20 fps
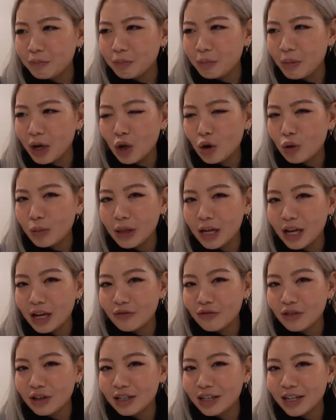my whole
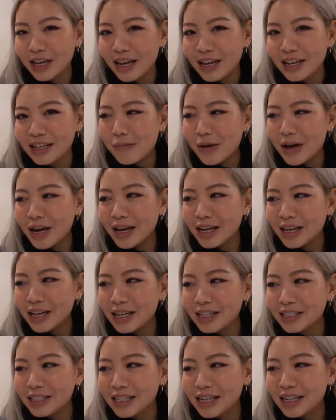plan for the day, but I
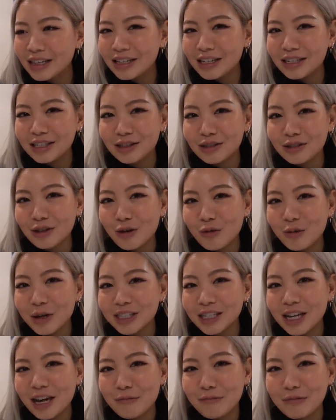guess at least you know
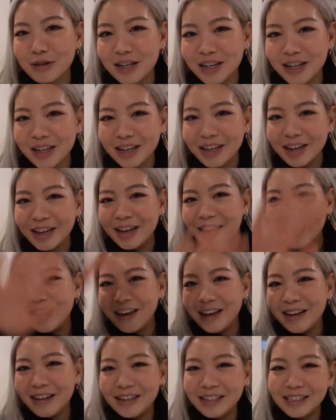what's happening
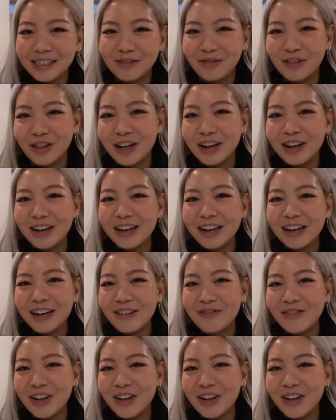in this vlog.